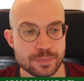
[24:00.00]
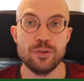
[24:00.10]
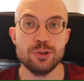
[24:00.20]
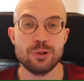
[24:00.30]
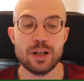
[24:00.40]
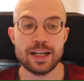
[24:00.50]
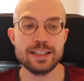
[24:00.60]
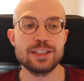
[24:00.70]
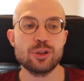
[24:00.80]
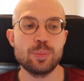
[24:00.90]
If you like
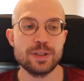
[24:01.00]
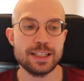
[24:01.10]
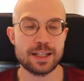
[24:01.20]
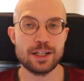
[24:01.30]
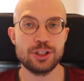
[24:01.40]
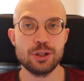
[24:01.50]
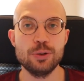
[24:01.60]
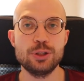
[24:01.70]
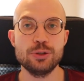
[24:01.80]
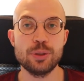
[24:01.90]
this opening that I
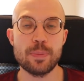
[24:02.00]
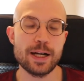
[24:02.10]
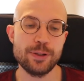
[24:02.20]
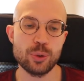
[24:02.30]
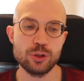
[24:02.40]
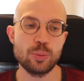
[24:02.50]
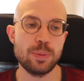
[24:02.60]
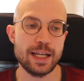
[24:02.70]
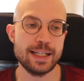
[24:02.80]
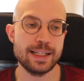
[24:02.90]
showed you, you might want to
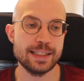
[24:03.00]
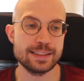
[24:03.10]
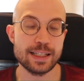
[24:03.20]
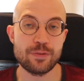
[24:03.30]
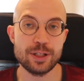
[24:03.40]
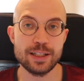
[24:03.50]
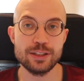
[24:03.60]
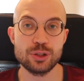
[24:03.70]
play it against everything.